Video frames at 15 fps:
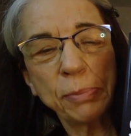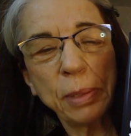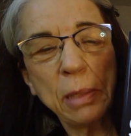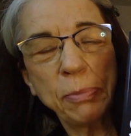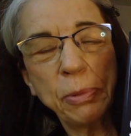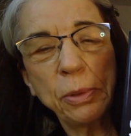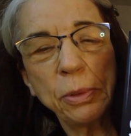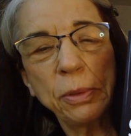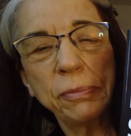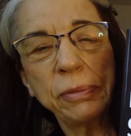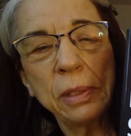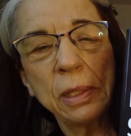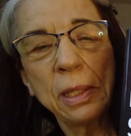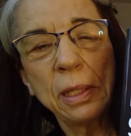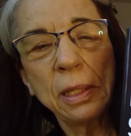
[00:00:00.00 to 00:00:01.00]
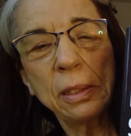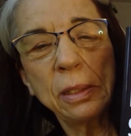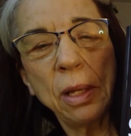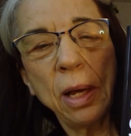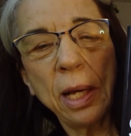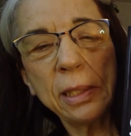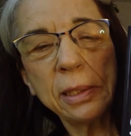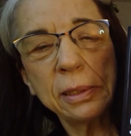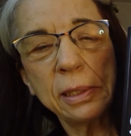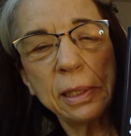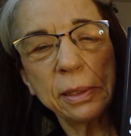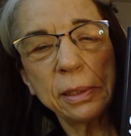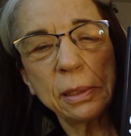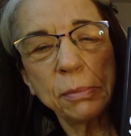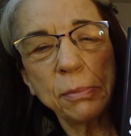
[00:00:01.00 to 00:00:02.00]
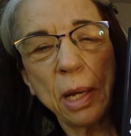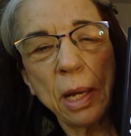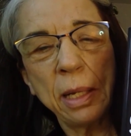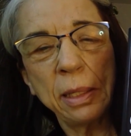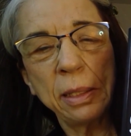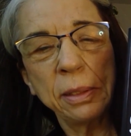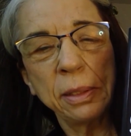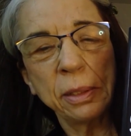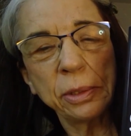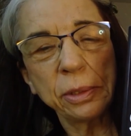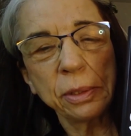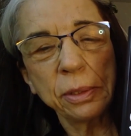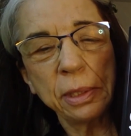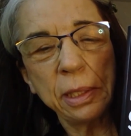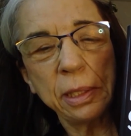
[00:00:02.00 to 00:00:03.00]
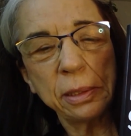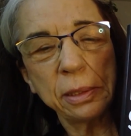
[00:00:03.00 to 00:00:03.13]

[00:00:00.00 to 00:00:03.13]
people who've lost their smile and their journeys